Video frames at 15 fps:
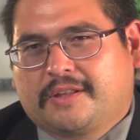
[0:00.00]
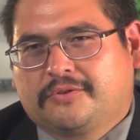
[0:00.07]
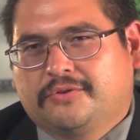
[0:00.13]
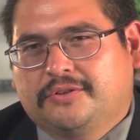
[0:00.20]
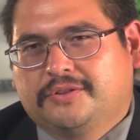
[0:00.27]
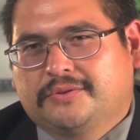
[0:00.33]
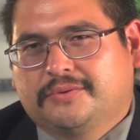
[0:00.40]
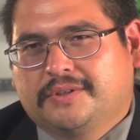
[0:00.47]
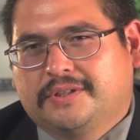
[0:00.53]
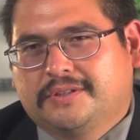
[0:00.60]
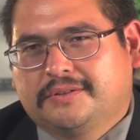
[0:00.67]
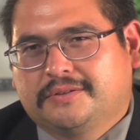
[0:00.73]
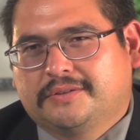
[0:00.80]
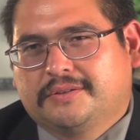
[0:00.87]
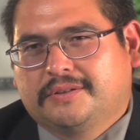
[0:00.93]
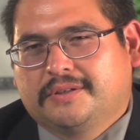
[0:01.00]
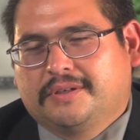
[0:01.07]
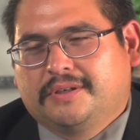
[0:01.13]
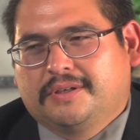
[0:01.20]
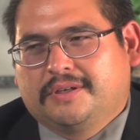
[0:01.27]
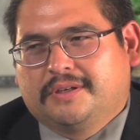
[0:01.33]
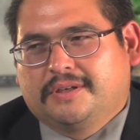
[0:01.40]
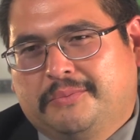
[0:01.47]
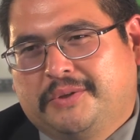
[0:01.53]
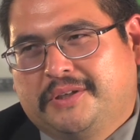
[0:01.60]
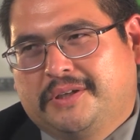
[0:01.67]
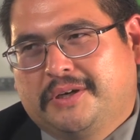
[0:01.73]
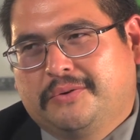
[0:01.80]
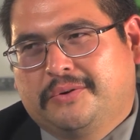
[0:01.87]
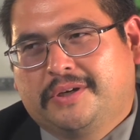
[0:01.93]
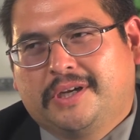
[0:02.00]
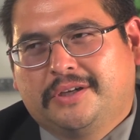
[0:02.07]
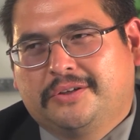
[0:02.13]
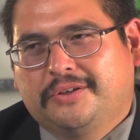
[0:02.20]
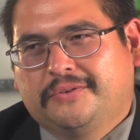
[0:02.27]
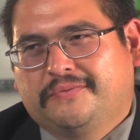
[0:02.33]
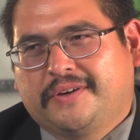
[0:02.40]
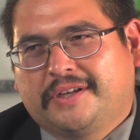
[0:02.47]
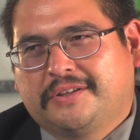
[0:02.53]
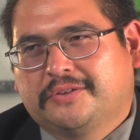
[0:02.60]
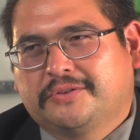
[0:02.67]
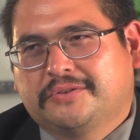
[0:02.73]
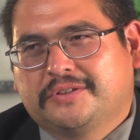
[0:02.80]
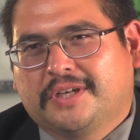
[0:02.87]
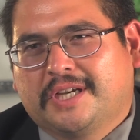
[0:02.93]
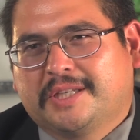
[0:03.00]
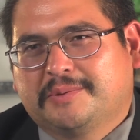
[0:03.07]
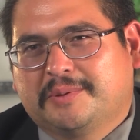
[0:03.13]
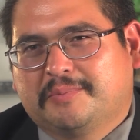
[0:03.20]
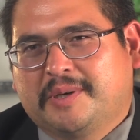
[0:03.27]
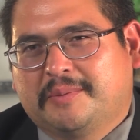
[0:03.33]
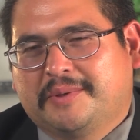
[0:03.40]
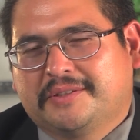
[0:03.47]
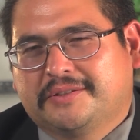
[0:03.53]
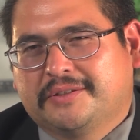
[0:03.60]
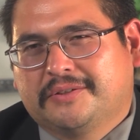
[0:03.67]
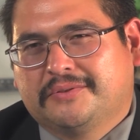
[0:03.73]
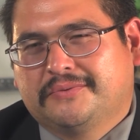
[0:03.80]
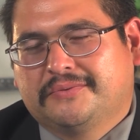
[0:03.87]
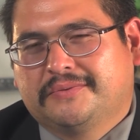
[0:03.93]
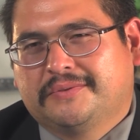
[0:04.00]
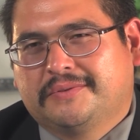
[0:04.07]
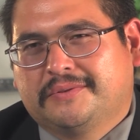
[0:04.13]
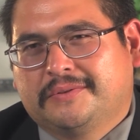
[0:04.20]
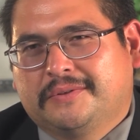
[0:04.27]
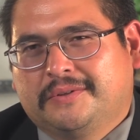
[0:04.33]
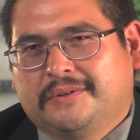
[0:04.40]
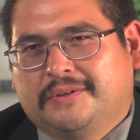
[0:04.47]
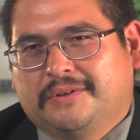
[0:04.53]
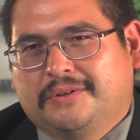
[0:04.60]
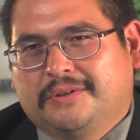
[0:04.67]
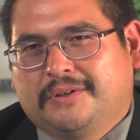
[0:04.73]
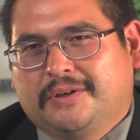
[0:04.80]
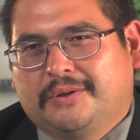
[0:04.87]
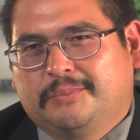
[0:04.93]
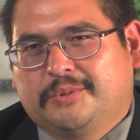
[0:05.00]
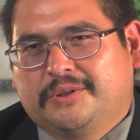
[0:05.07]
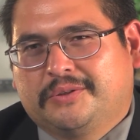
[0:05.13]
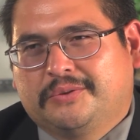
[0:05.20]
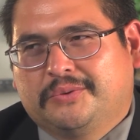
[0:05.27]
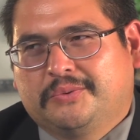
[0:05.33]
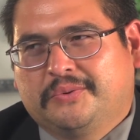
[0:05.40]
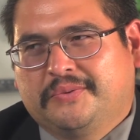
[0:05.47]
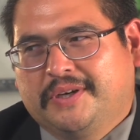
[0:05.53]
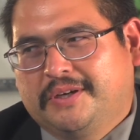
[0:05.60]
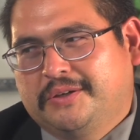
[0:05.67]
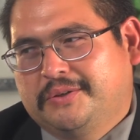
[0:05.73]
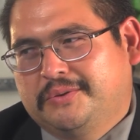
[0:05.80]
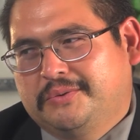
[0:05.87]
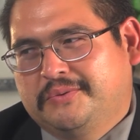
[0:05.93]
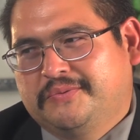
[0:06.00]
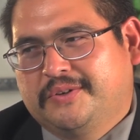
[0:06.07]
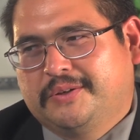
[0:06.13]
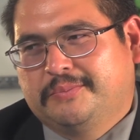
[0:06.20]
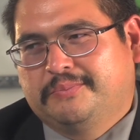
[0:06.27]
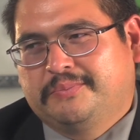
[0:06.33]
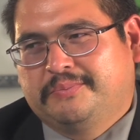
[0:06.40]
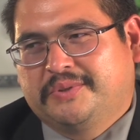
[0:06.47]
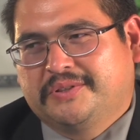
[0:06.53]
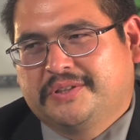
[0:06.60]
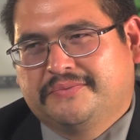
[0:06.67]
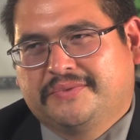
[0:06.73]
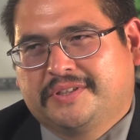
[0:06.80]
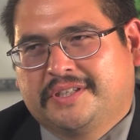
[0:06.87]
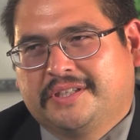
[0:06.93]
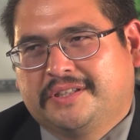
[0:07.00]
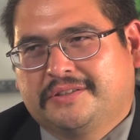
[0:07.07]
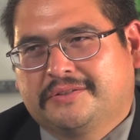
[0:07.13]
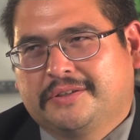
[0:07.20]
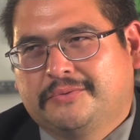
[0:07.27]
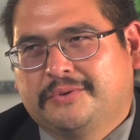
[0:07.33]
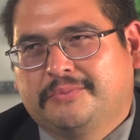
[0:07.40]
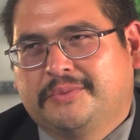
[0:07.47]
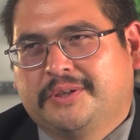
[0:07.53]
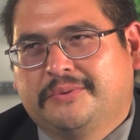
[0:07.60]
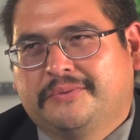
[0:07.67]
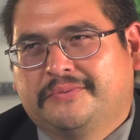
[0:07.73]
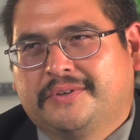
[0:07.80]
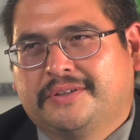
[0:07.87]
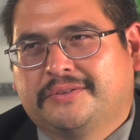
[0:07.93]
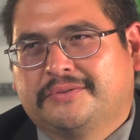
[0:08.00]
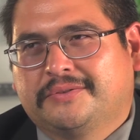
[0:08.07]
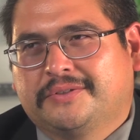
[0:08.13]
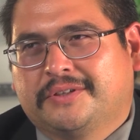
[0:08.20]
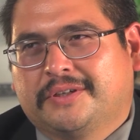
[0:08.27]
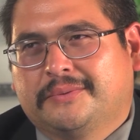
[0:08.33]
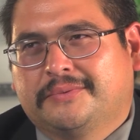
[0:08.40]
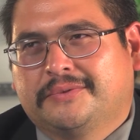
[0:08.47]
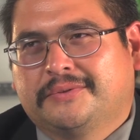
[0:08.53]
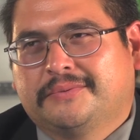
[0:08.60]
Toys R Us. I mean, I couldn't find those jobs by myself. I mean, without Pacific Clinics, I wouldn't be able to find those jobs.